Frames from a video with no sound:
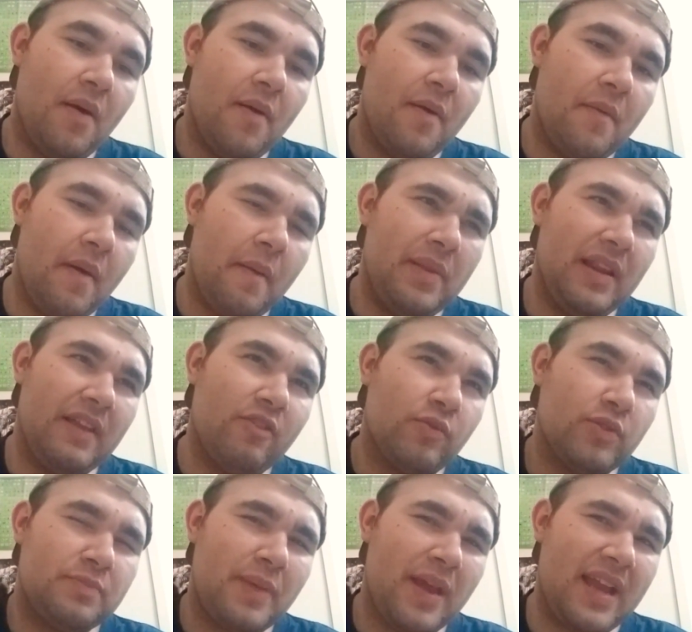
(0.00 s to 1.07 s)
I believe
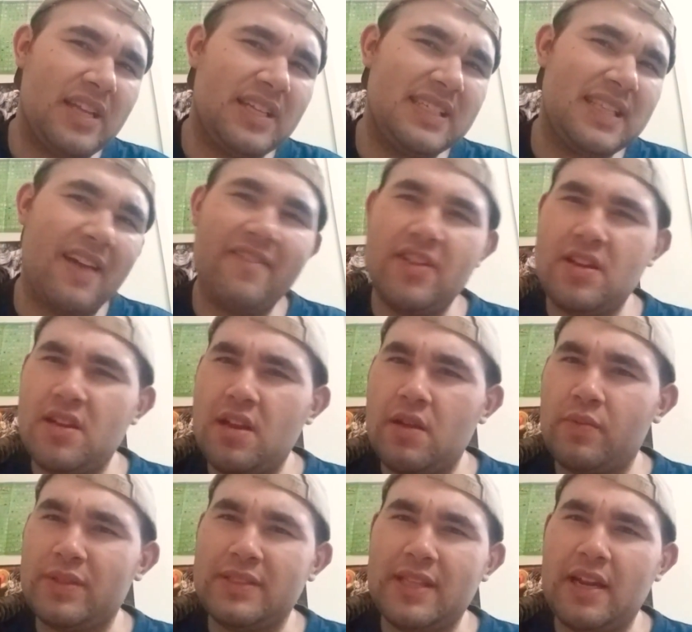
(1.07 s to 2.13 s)
it was page
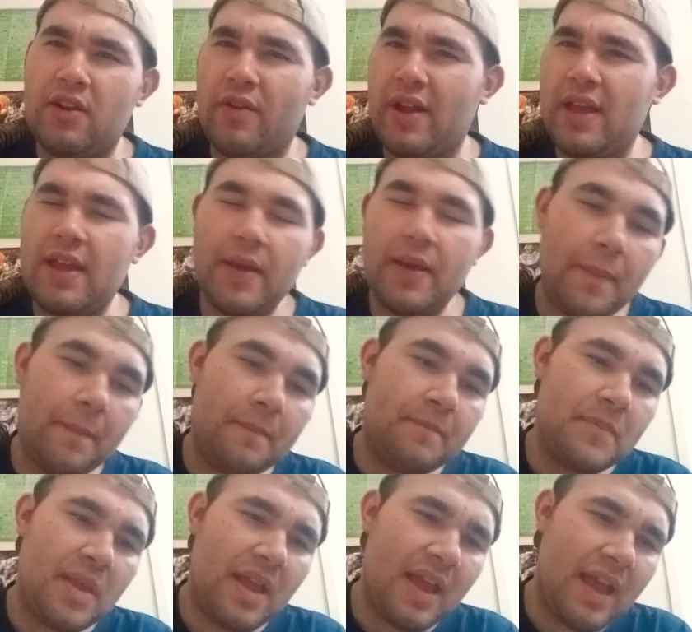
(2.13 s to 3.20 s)
7, it was stated, or 8.
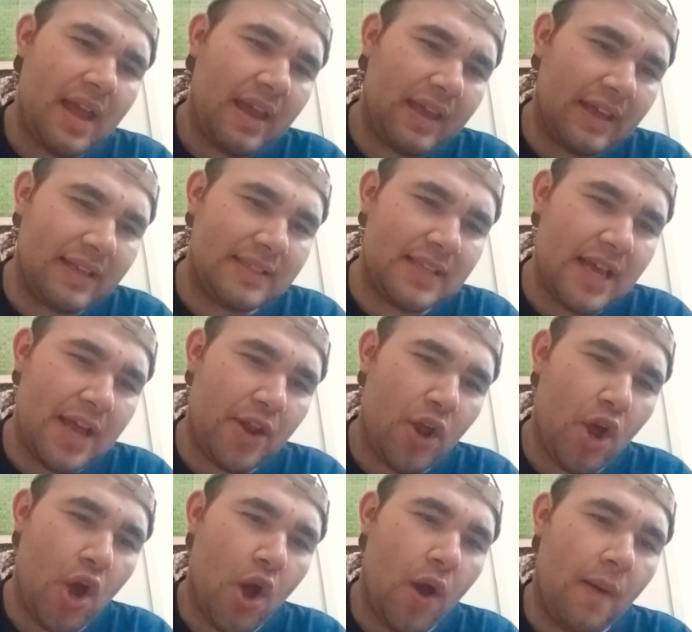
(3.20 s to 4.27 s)
He
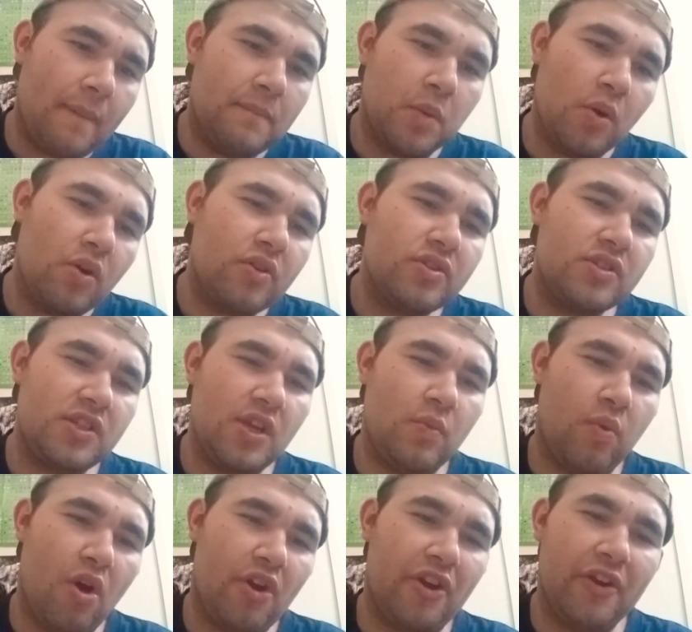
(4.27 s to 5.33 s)
said, boil
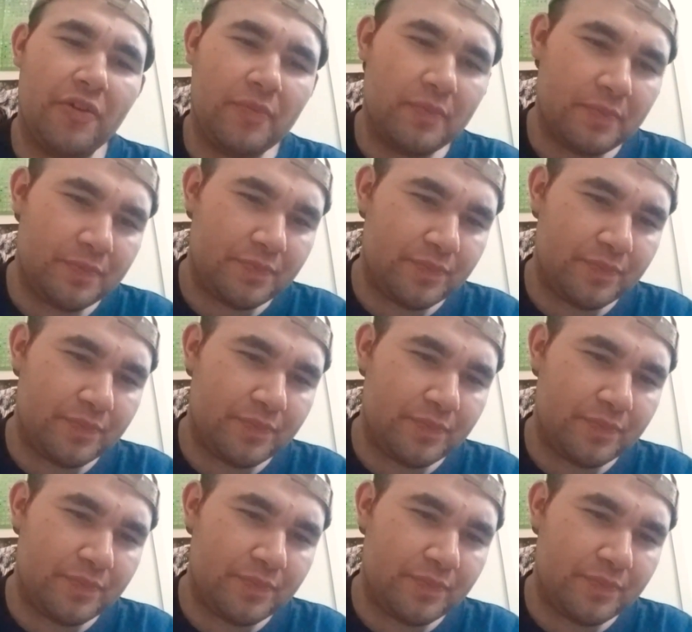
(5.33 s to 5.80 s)
seawater.